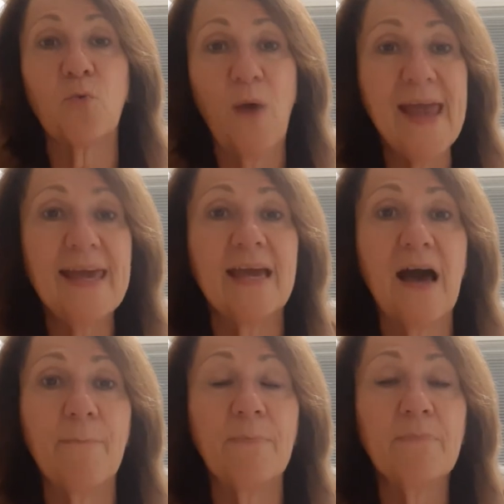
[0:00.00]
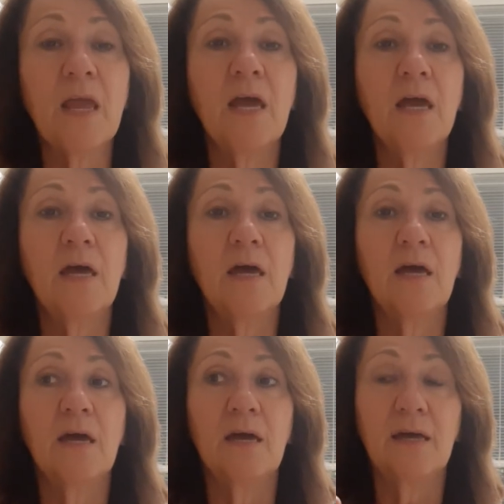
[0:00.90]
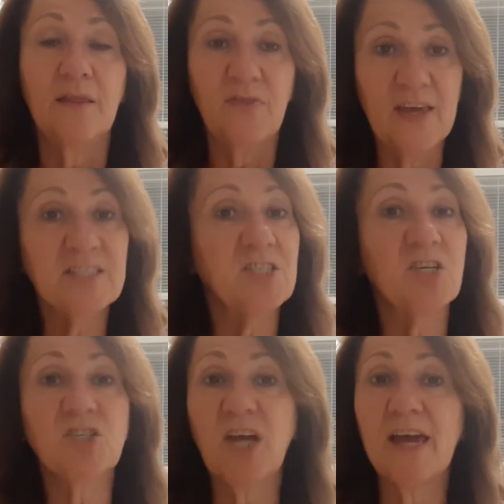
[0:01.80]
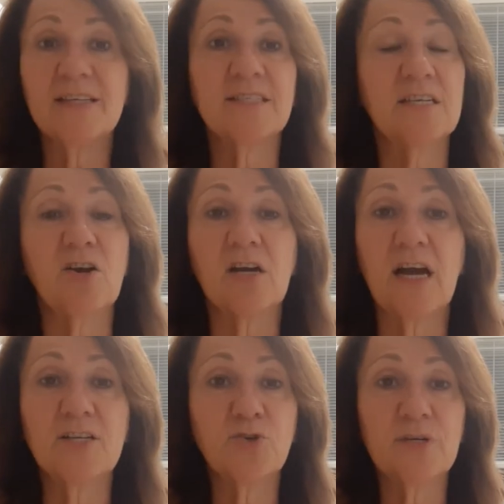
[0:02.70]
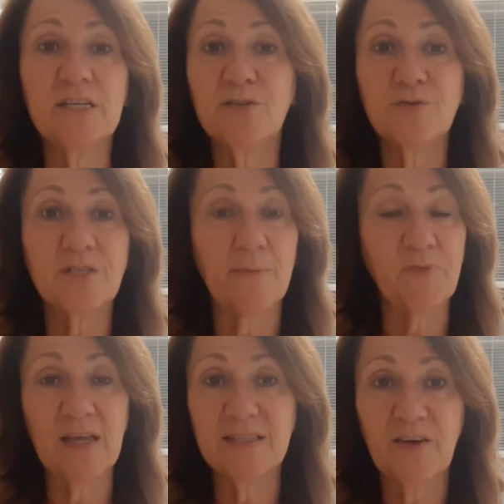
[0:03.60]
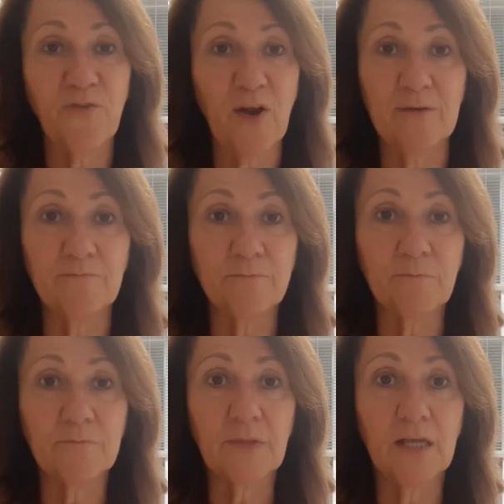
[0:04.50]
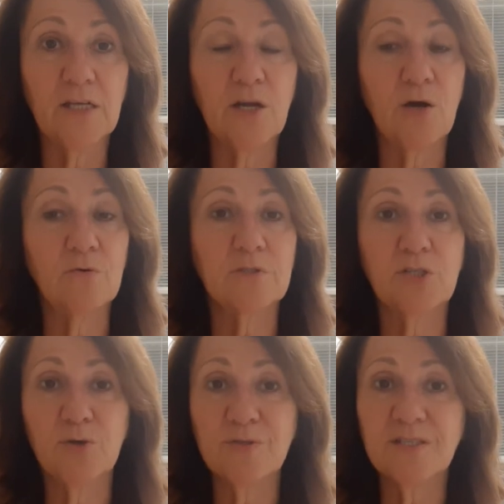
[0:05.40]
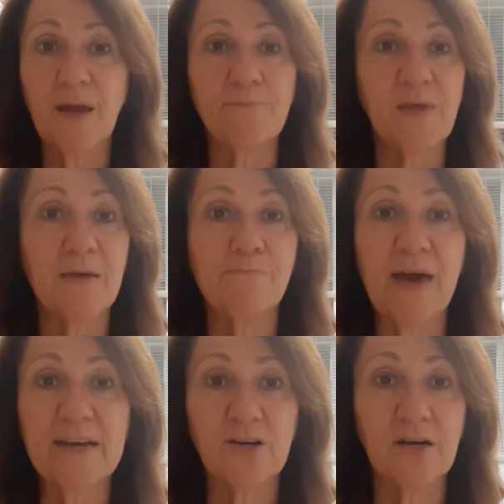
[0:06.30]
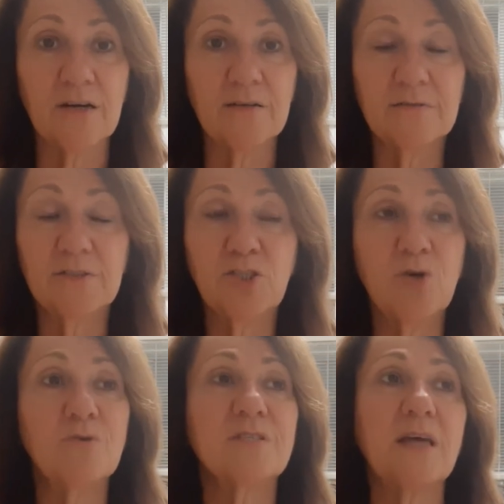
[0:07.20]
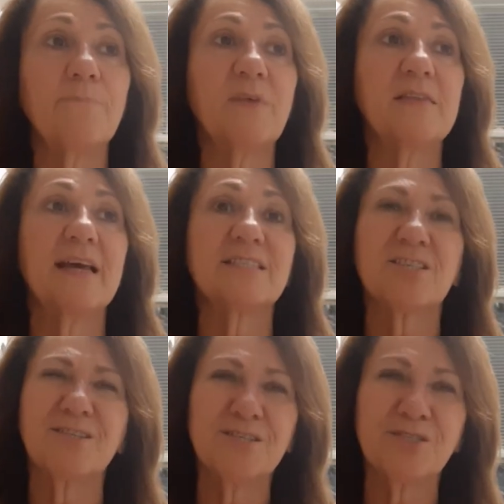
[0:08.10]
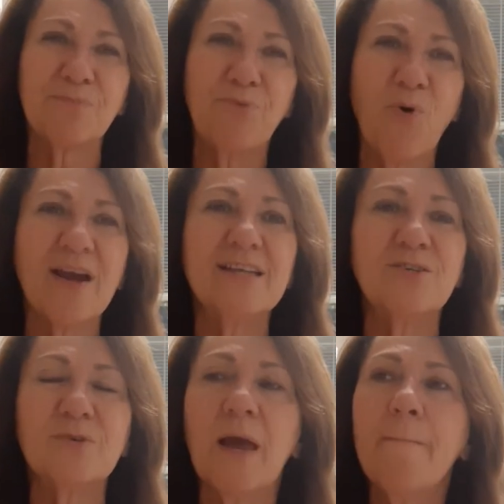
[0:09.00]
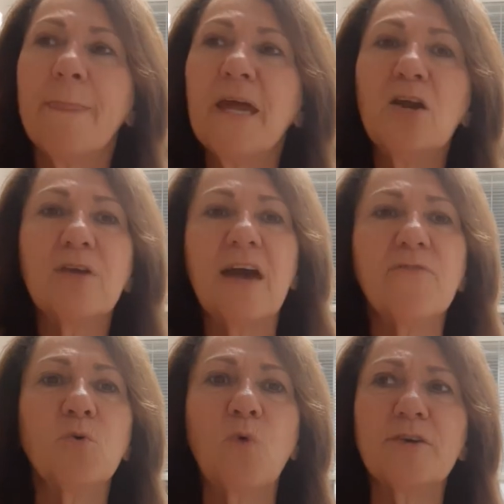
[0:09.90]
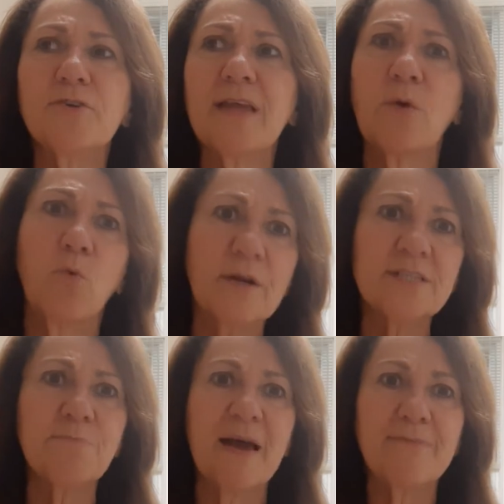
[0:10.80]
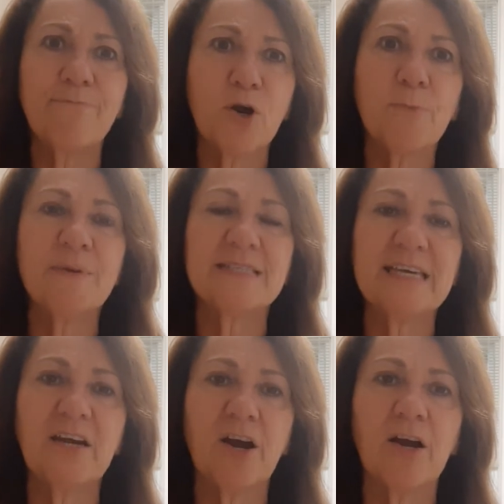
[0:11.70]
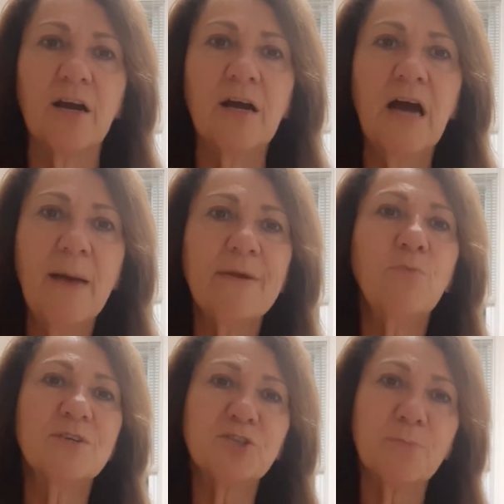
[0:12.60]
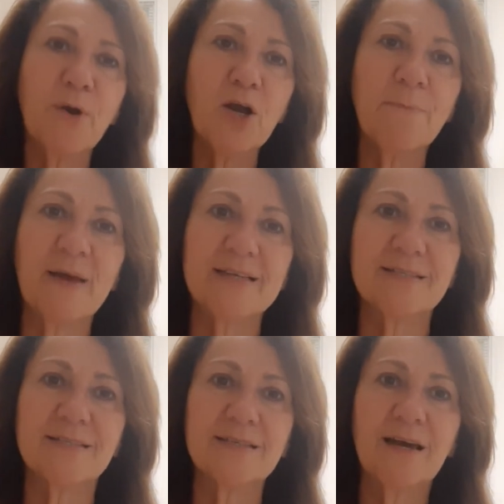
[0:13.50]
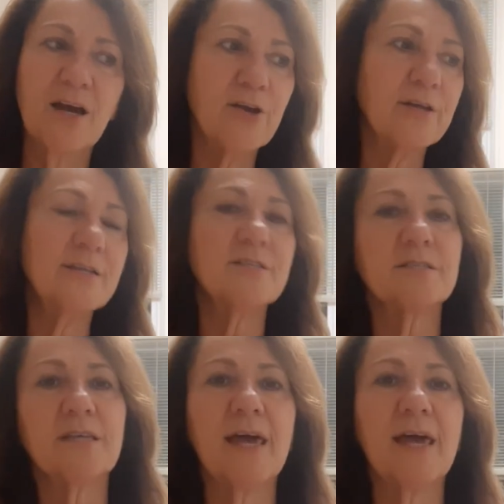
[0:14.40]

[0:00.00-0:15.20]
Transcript: waking up, this is a chance in our country to do something different. Do something better. Do something that's going to support and do, you ever wonder, like, what is my purpose here? I mean, what's your purpose? Are you going to just